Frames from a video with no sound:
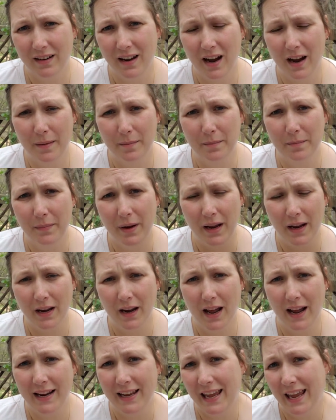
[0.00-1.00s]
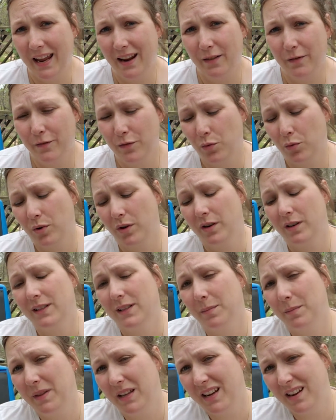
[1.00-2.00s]
And I can't afford
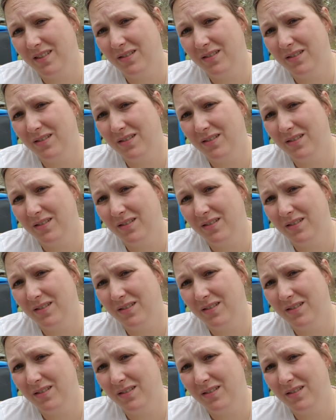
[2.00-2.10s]
something